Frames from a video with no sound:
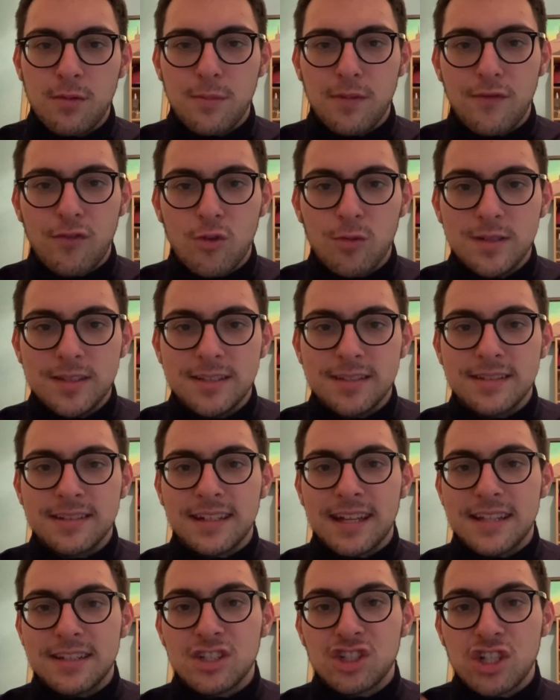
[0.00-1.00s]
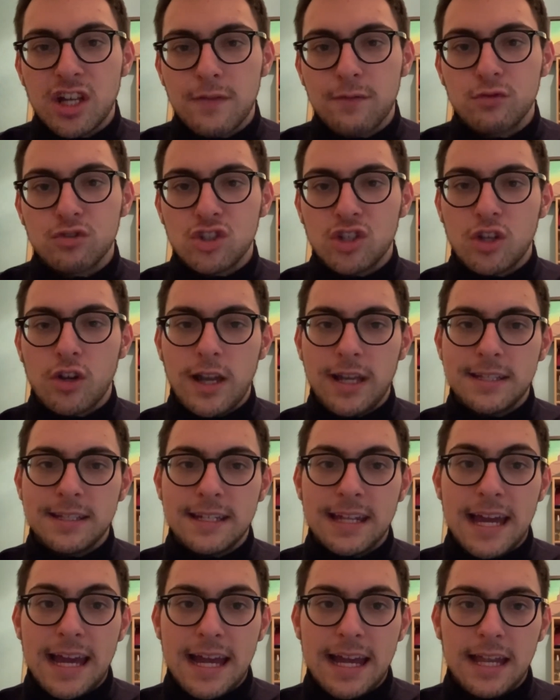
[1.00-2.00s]
performances against Sheffield
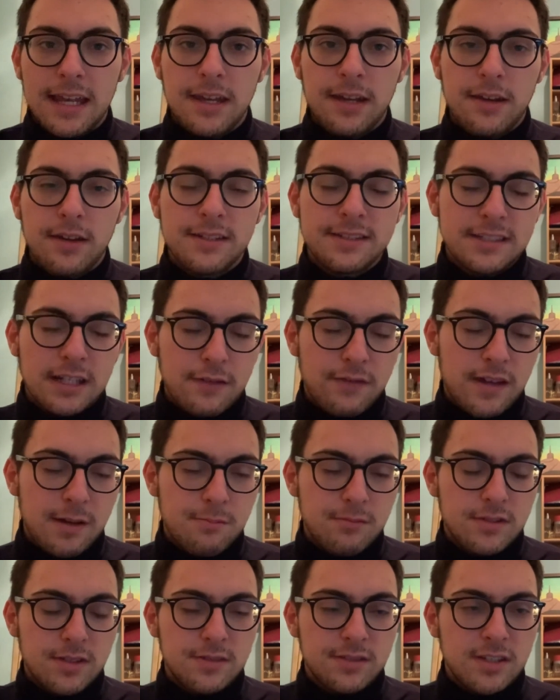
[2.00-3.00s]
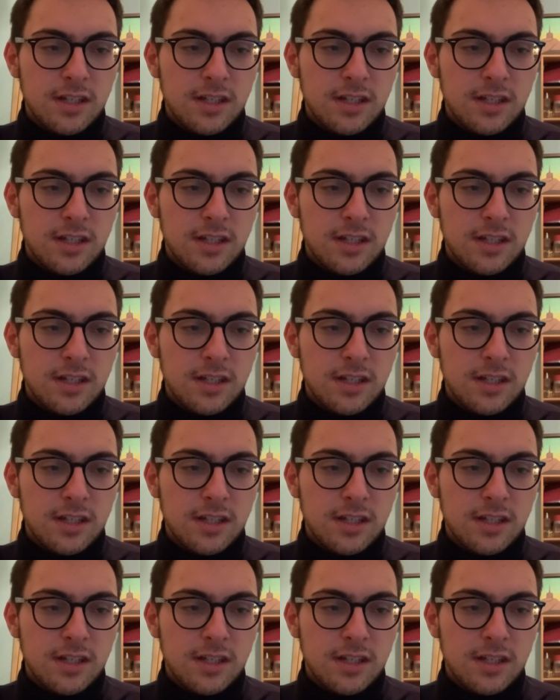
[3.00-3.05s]
United and Southampton.